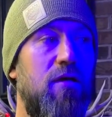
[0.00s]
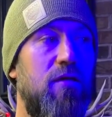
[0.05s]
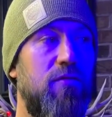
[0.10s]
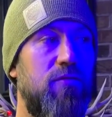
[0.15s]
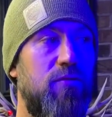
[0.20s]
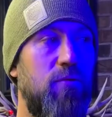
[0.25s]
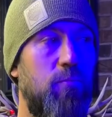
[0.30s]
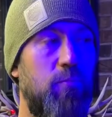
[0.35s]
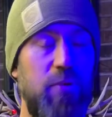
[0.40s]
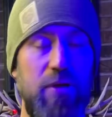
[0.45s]
The
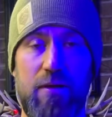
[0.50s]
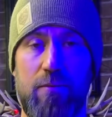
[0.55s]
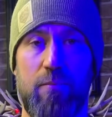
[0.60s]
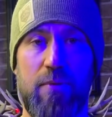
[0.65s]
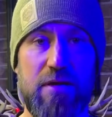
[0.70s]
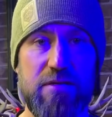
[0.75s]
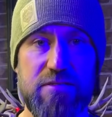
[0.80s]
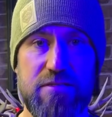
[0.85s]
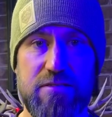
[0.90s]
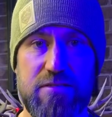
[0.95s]
big
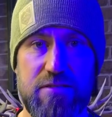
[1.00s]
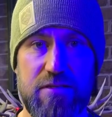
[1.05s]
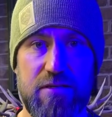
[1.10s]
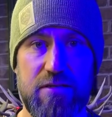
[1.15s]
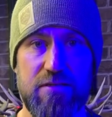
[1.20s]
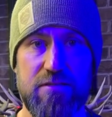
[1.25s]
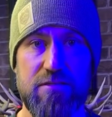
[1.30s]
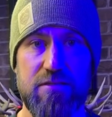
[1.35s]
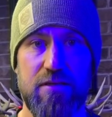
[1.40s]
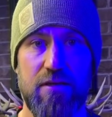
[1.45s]
message
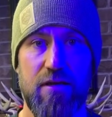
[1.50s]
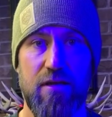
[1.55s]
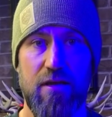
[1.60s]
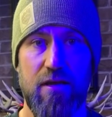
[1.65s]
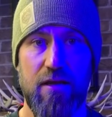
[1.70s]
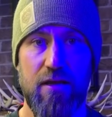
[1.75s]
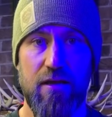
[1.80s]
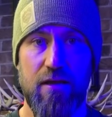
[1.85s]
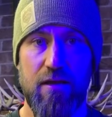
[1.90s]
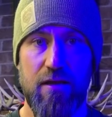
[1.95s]
is
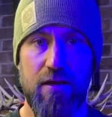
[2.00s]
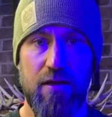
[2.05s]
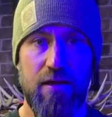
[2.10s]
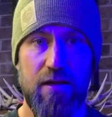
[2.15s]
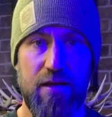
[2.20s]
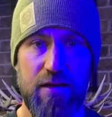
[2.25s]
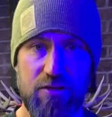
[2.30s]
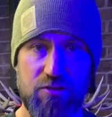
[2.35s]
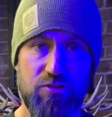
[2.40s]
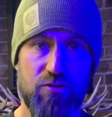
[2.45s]

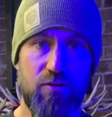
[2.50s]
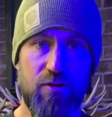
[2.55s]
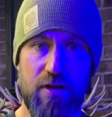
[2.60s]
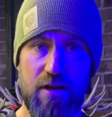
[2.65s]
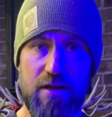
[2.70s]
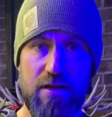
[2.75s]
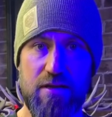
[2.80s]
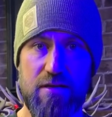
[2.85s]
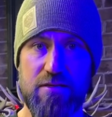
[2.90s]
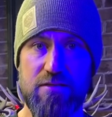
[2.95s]
hit your
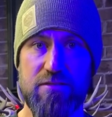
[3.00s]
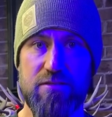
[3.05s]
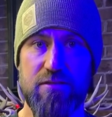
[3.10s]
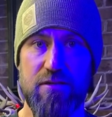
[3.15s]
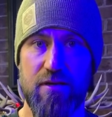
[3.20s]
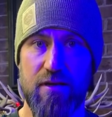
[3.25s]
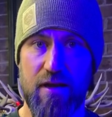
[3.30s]
knees